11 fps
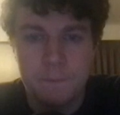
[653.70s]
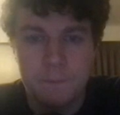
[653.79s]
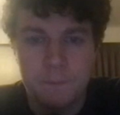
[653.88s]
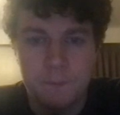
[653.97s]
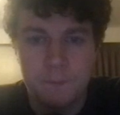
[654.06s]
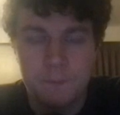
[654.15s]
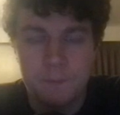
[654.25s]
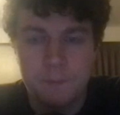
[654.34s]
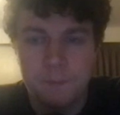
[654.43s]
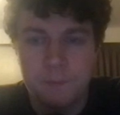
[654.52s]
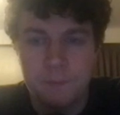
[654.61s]

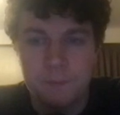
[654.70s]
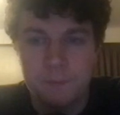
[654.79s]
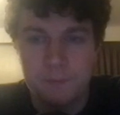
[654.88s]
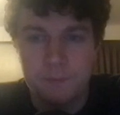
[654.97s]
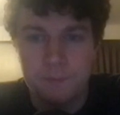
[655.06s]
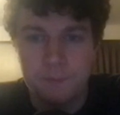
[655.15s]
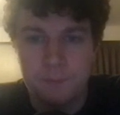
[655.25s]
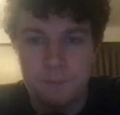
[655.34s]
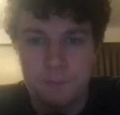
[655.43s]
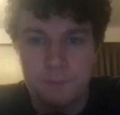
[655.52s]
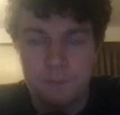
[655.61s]

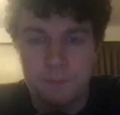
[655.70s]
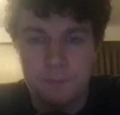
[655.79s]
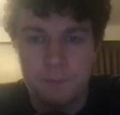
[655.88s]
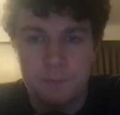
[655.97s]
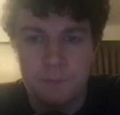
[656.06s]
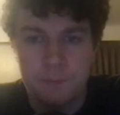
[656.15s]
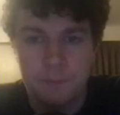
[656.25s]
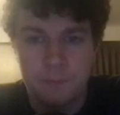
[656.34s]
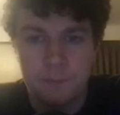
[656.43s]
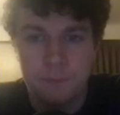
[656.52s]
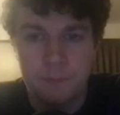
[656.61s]

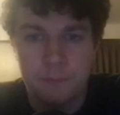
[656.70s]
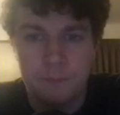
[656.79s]
This person isn't speaking.